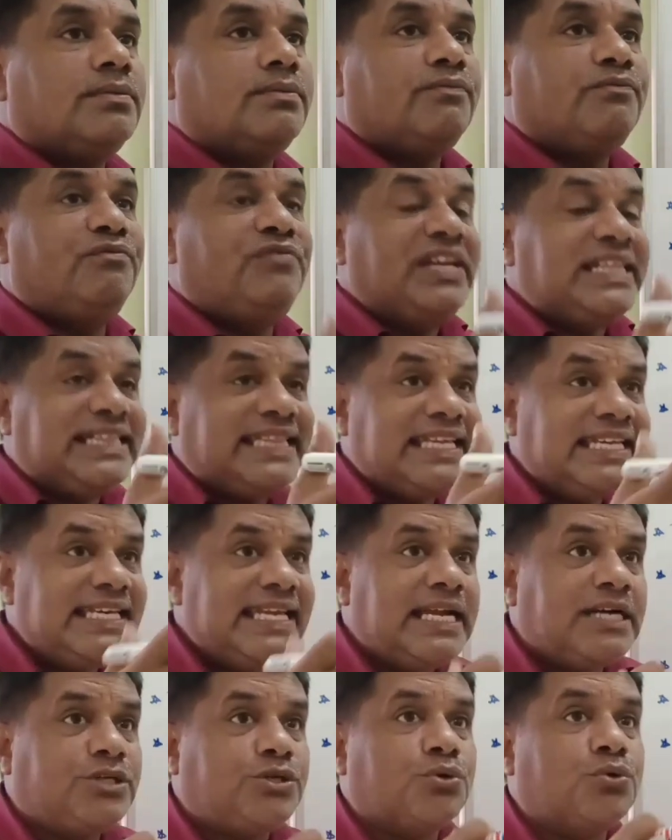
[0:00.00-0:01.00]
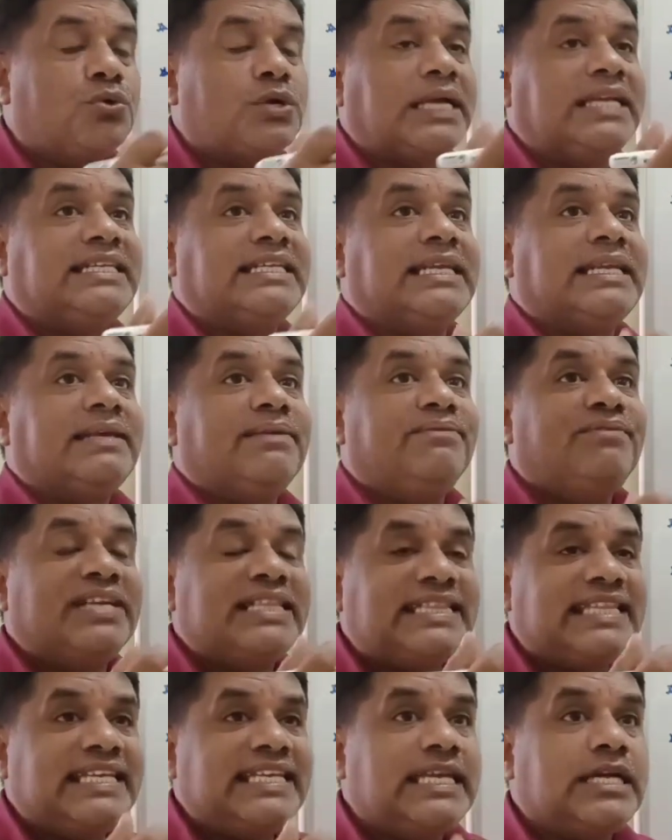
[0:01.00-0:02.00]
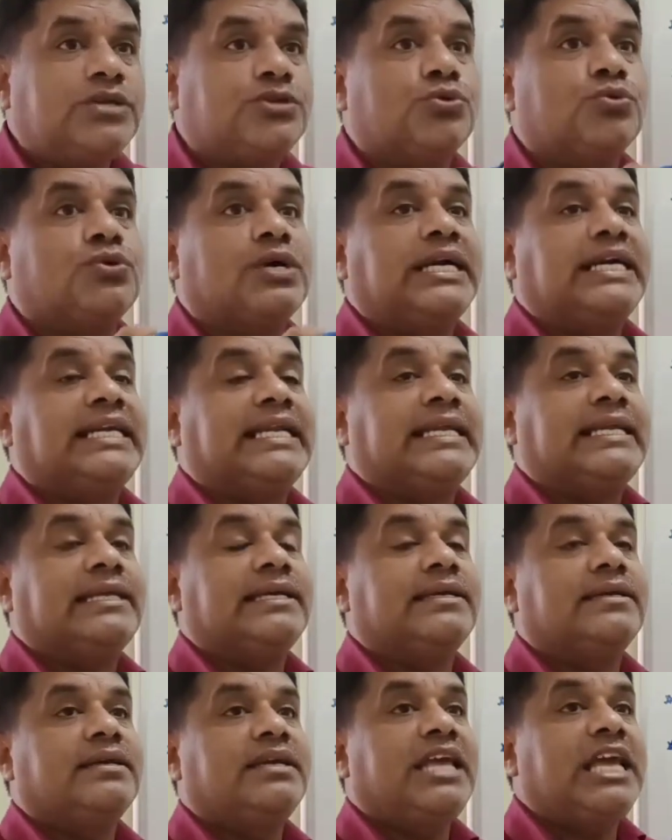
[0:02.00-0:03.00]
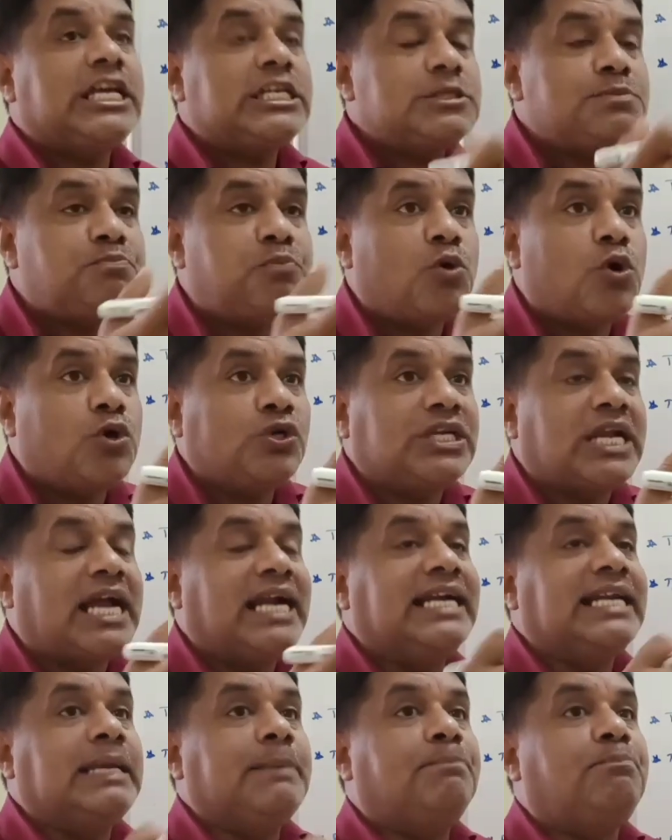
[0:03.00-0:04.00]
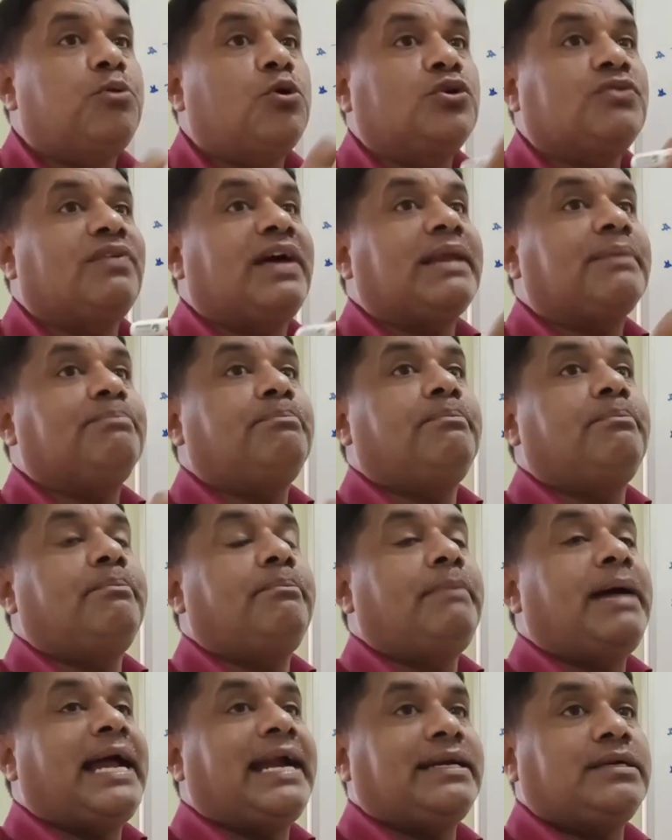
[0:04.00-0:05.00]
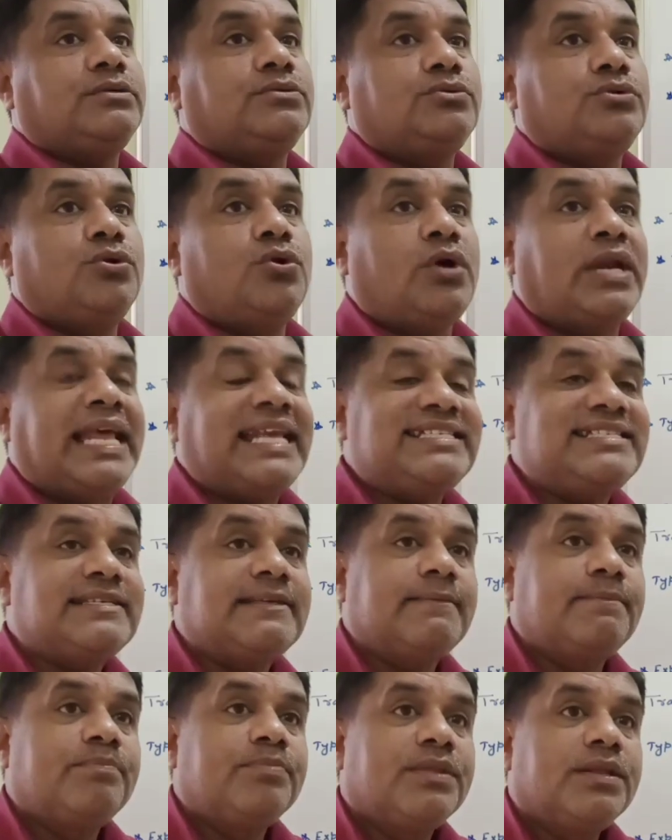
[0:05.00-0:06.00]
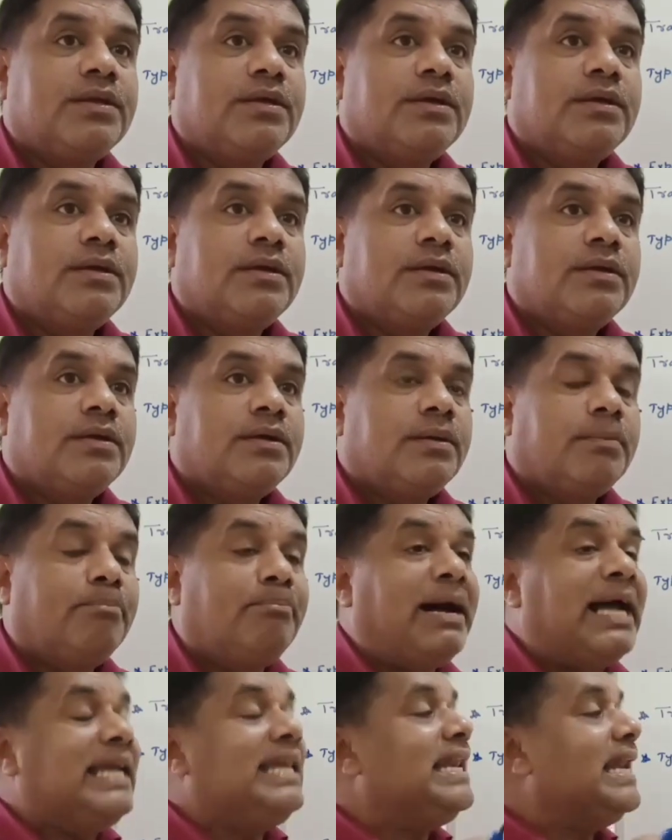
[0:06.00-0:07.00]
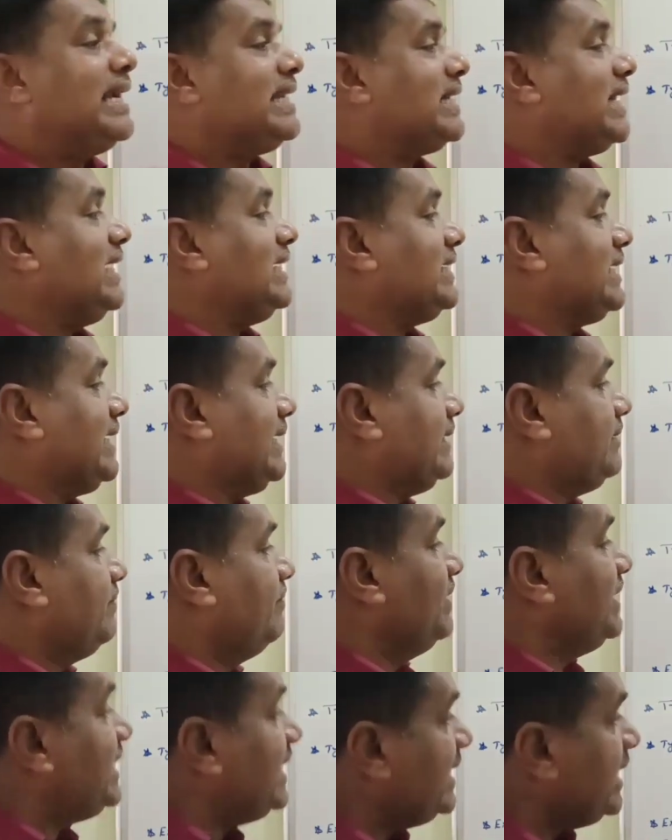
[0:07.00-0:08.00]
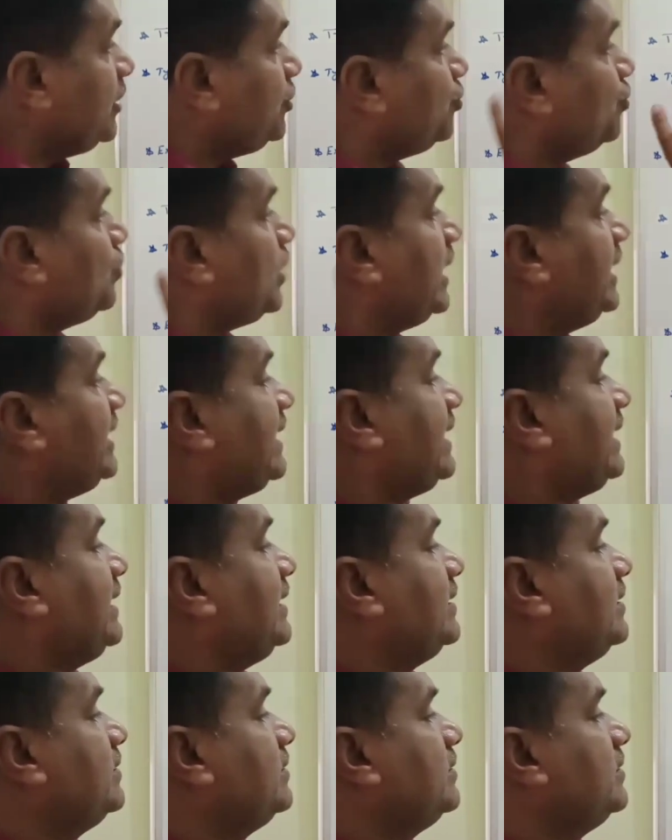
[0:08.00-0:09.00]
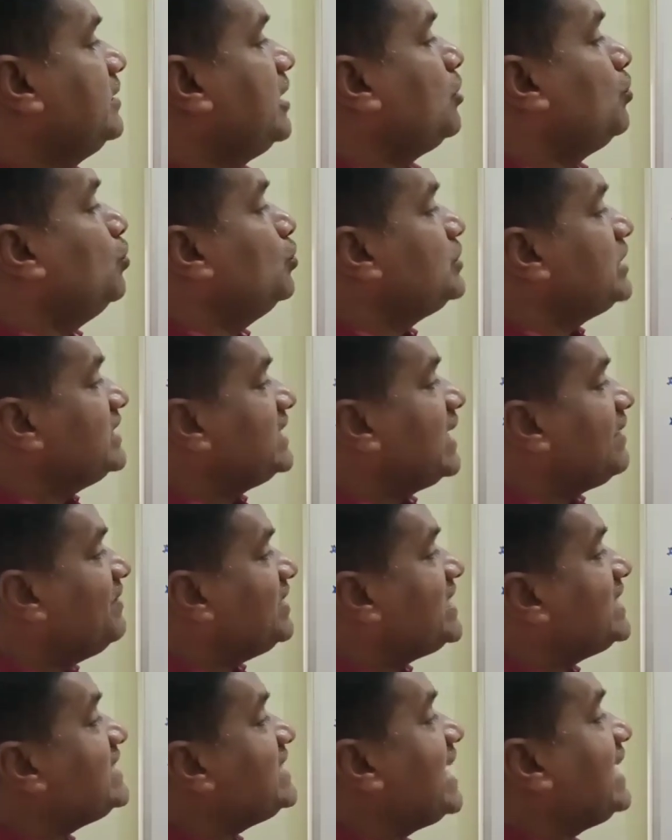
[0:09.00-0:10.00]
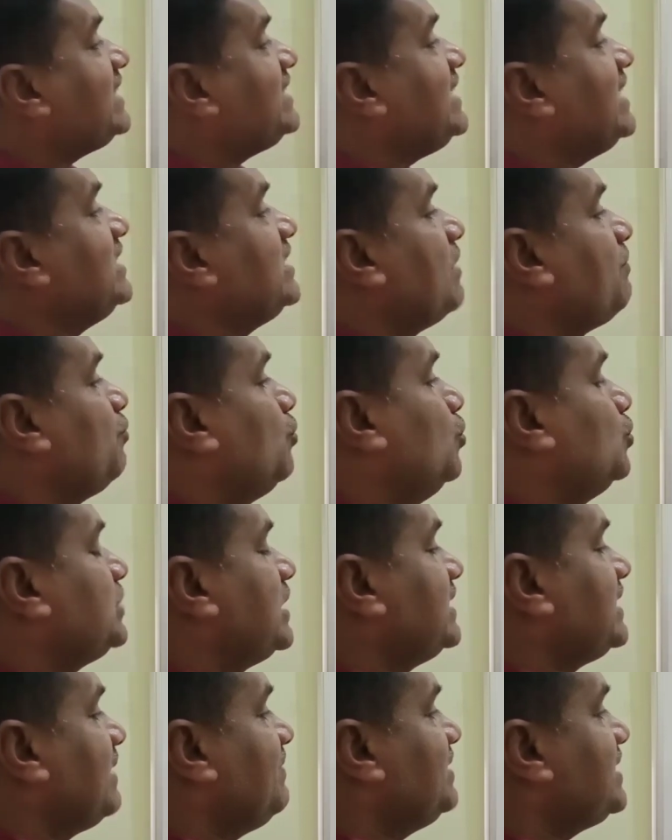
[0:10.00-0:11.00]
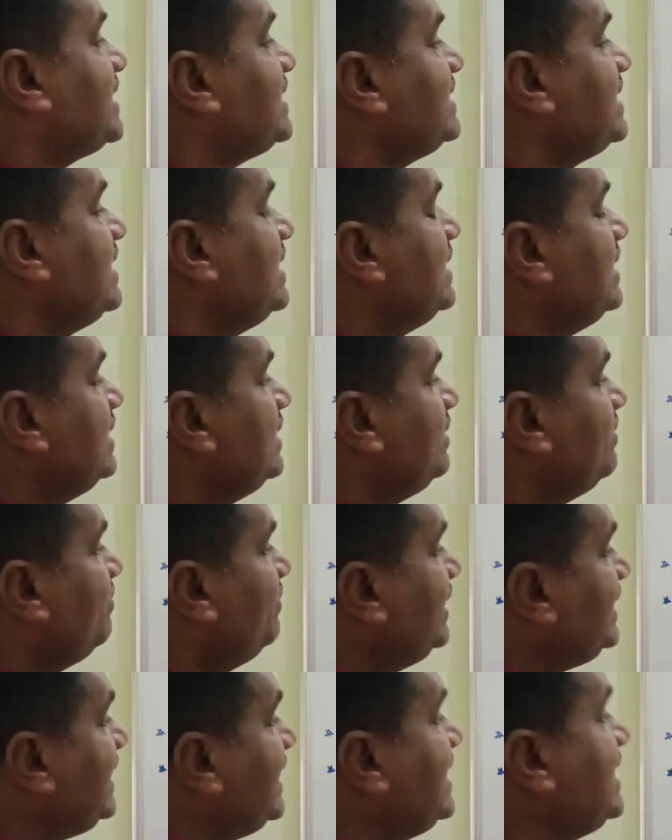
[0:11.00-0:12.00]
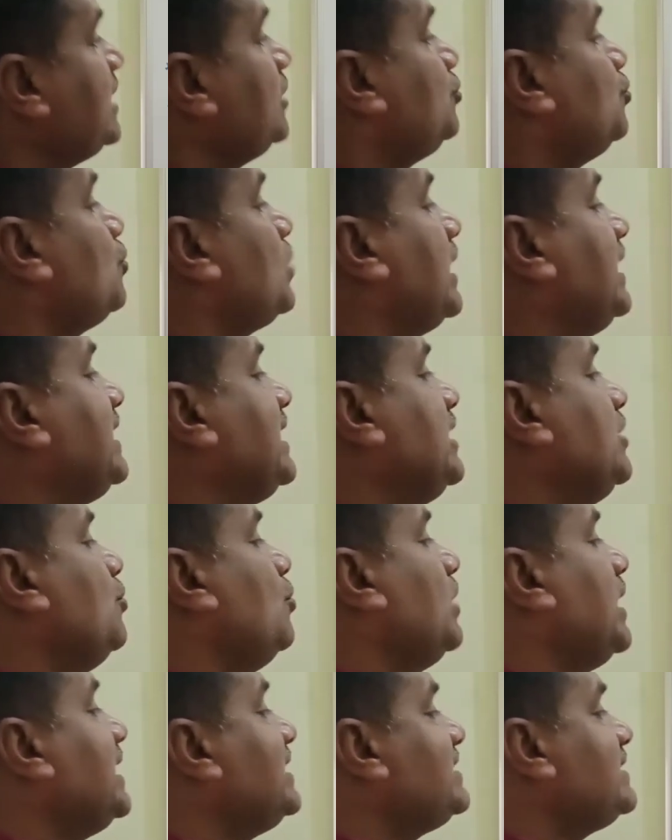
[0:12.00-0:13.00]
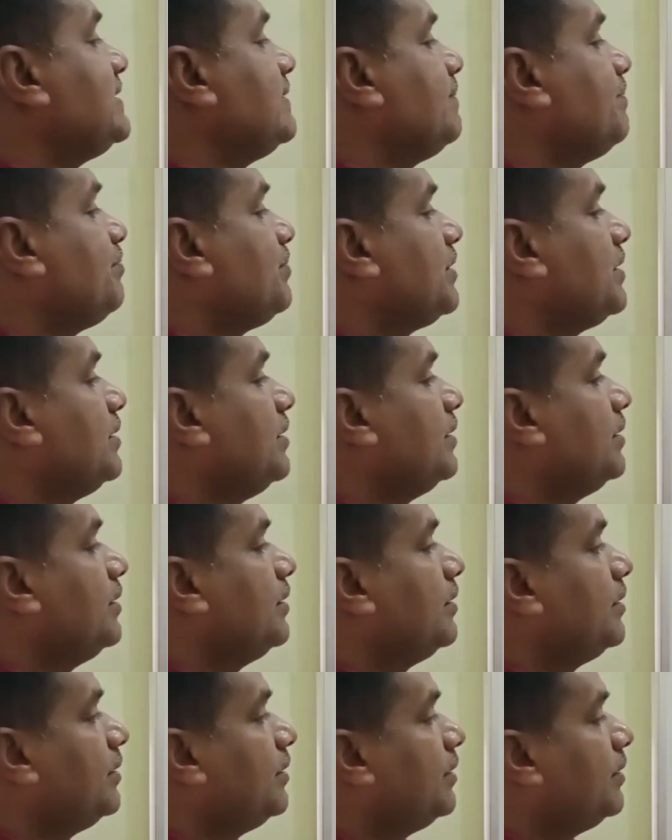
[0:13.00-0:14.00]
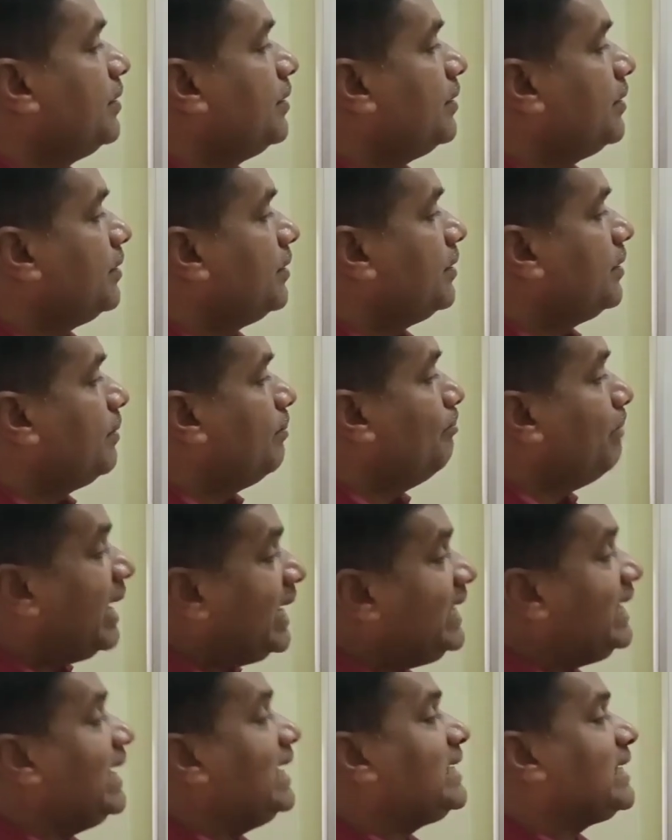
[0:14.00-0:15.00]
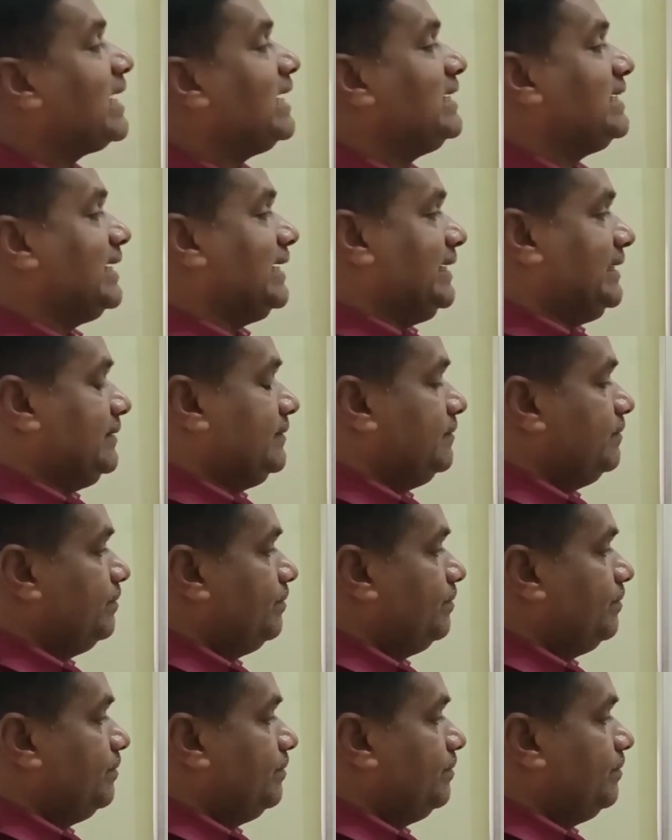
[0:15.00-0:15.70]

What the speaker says: Within a two country, export and import were made, known as bilateral trade. Within a two country, the goods and services, exchange of goods and services within a two country known as bilateral trade.